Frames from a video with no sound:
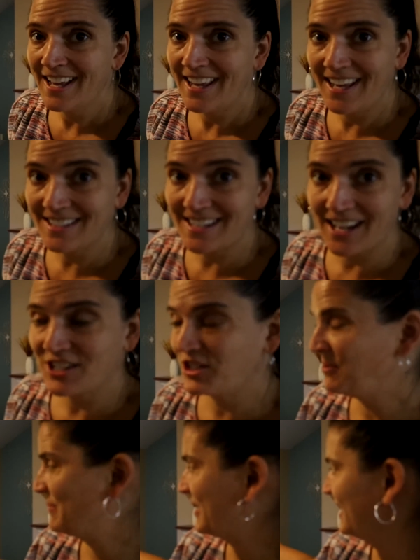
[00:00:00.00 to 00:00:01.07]
it's not gonna
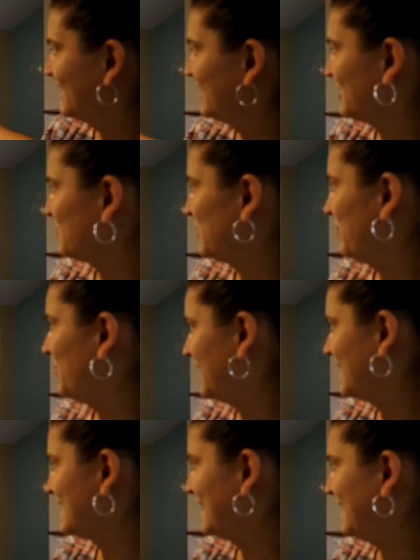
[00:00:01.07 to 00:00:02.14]
zoom, but it looks really pretty
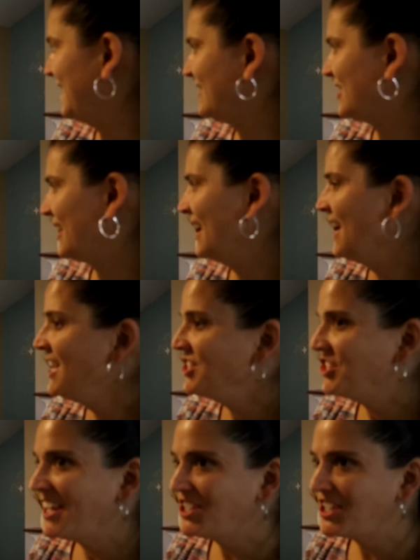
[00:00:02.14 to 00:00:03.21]
because the leaves are
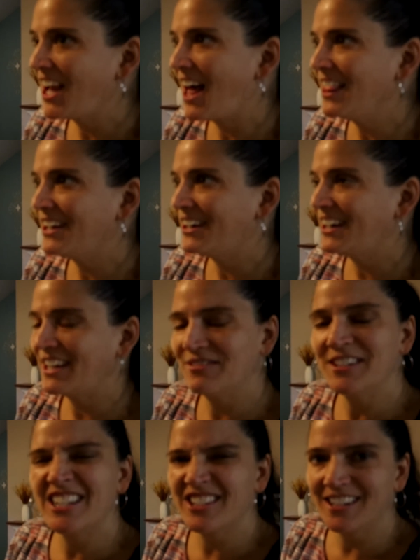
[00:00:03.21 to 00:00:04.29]
changing color
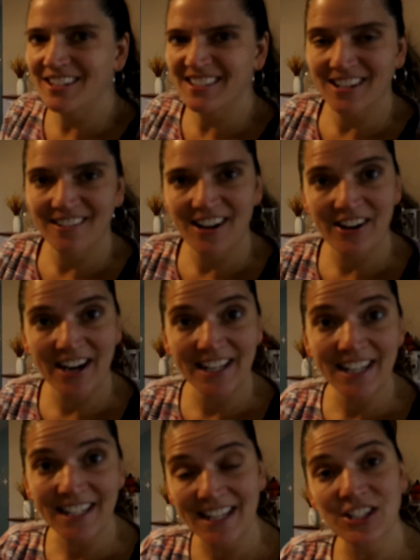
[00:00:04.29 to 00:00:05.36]
and it's good. So all right,
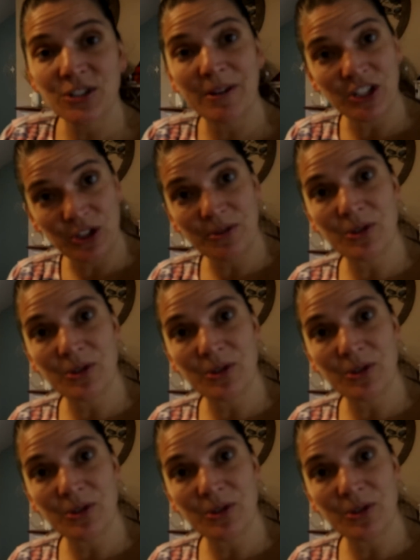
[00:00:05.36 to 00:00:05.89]
get kids, we can do